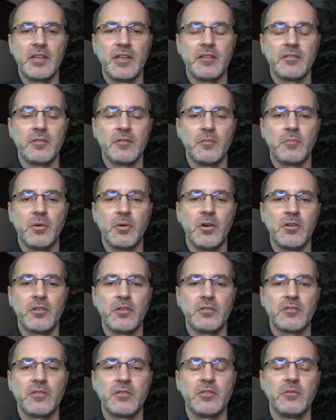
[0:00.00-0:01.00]
has a
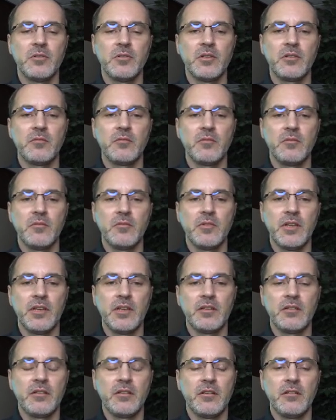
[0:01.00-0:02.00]
part to it that